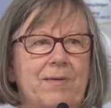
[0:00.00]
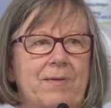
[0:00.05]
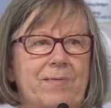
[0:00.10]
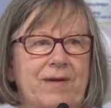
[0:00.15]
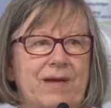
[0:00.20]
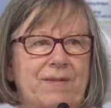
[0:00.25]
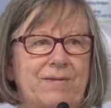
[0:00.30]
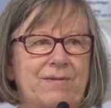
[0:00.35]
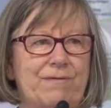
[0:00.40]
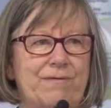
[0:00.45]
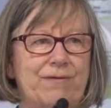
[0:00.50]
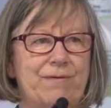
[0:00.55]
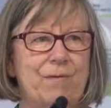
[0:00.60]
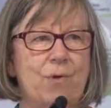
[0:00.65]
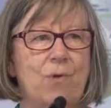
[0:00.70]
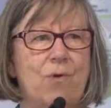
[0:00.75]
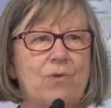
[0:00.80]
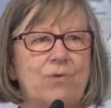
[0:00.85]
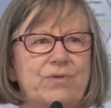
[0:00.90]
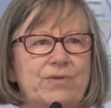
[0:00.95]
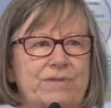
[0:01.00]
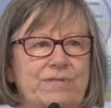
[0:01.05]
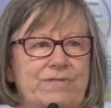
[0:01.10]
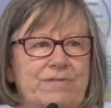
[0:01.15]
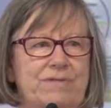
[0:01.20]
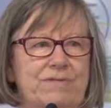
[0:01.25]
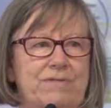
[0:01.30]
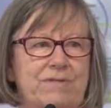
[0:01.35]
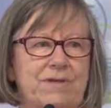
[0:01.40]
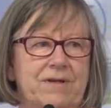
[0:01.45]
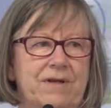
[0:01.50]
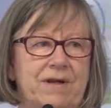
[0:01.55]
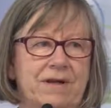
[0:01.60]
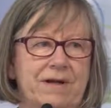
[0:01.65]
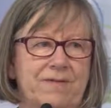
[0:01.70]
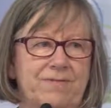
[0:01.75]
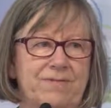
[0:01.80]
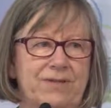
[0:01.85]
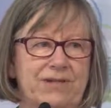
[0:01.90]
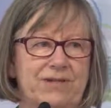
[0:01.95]
people from all different
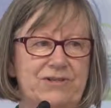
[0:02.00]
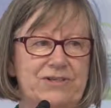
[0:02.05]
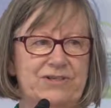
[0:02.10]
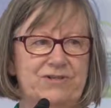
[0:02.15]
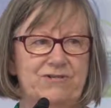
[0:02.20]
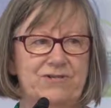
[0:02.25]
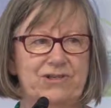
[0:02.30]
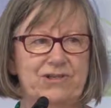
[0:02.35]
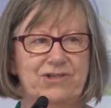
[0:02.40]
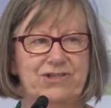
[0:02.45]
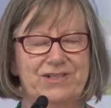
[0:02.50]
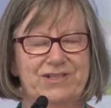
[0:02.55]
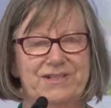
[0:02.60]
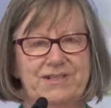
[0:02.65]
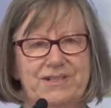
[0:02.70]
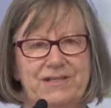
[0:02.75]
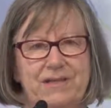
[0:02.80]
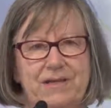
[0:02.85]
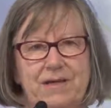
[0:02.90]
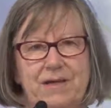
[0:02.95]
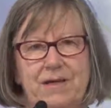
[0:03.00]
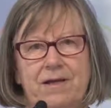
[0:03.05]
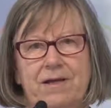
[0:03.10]
religious traditions.